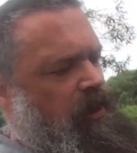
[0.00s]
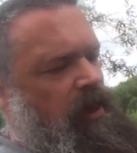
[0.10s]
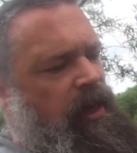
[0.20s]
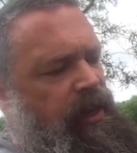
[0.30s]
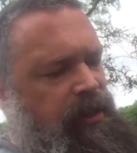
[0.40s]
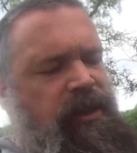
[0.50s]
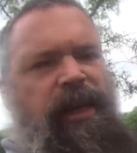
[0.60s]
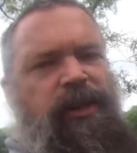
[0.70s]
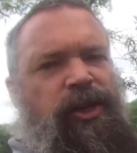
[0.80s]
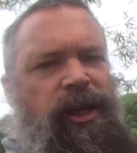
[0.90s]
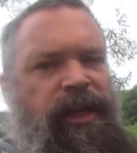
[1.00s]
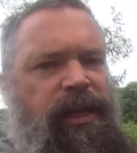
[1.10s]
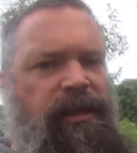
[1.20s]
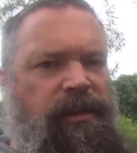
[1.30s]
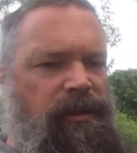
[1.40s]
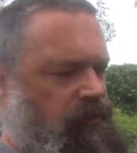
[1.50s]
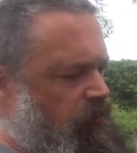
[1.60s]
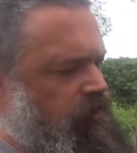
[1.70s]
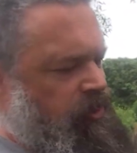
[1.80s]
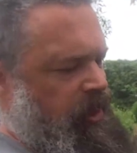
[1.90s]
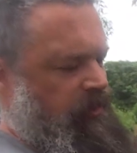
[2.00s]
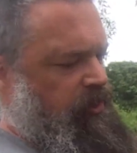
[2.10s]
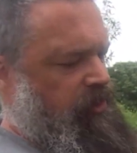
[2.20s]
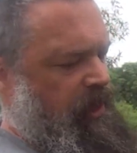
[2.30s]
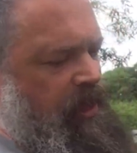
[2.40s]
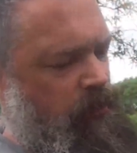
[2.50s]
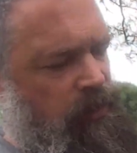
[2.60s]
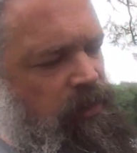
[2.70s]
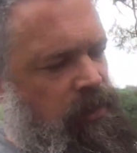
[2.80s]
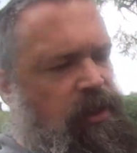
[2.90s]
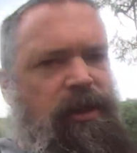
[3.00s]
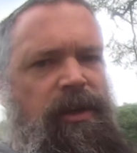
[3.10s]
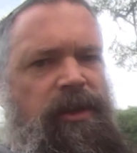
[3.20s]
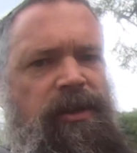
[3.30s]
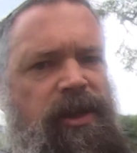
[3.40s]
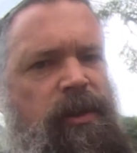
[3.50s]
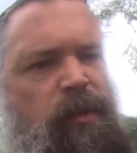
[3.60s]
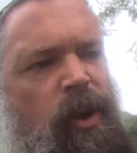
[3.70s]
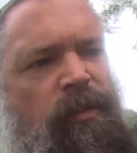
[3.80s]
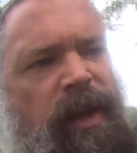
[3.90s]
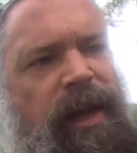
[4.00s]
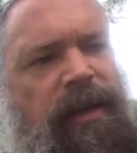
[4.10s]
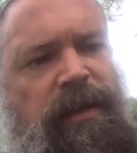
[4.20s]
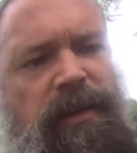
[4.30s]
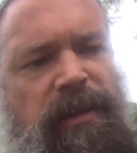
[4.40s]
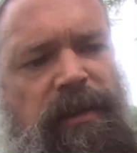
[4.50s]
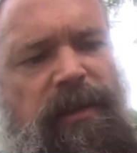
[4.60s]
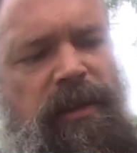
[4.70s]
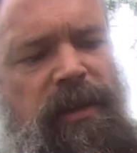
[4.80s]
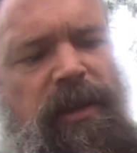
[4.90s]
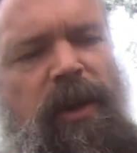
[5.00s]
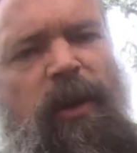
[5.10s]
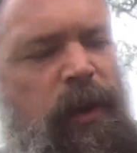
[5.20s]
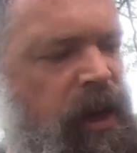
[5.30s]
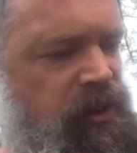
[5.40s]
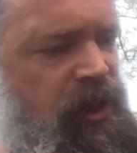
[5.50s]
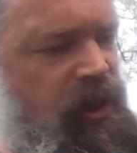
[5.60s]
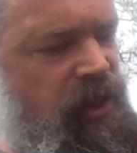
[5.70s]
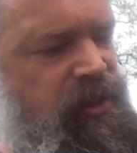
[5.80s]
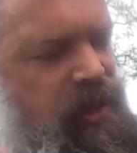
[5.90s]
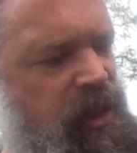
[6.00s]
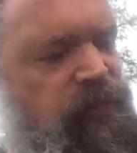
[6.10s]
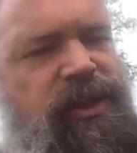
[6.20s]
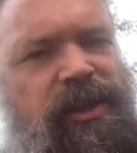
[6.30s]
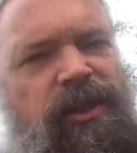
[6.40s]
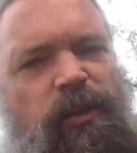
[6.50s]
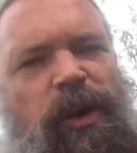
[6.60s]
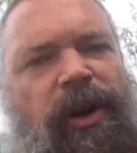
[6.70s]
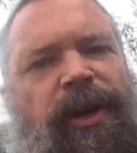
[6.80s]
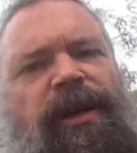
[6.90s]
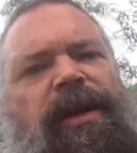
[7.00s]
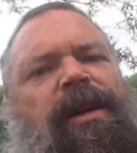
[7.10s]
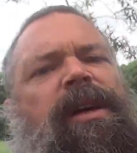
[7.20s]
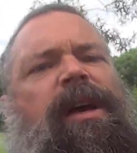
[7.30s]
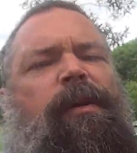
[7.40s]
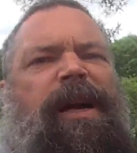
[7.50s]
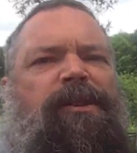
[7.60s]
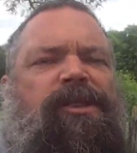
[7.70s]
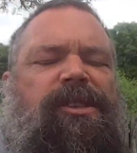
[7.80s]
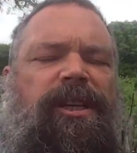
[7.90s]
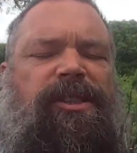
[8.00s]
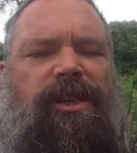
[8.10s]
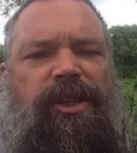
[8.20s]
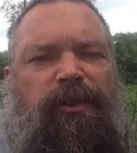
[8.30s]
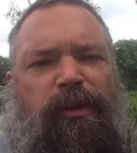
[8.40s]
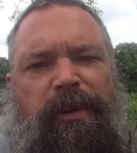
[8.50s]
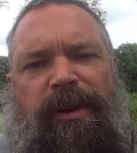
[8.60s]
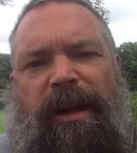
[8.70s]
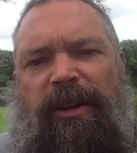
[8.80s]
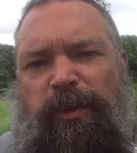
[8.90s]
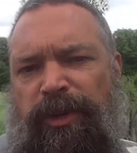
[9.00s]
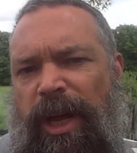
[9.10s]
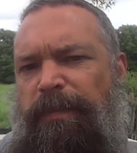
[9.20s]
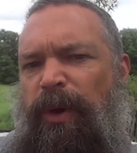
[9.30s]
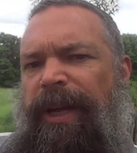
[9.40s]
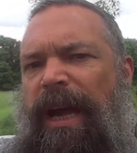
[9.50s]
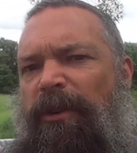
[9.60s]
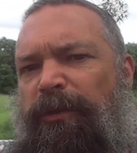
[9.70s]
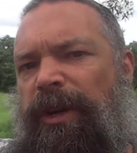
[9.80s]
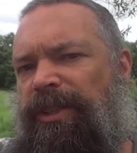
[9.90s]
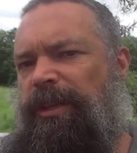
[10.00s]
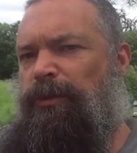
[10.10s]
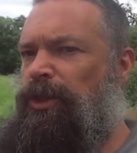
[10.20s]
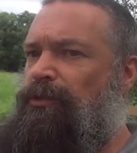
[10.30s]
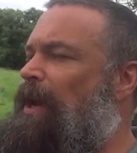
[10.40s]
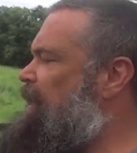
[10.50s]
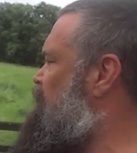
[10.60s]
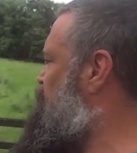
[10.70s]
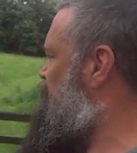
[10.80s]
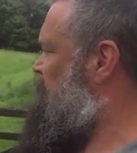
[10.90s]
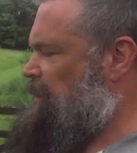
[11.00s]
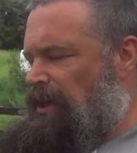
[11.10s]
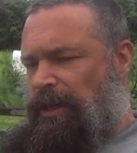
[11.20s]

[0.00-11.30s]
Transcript: and literally to take this down, you see the bottom there, we had to cut every single one about 6 inches from the ground because we tried pulling out first and it was just wrecking the fence.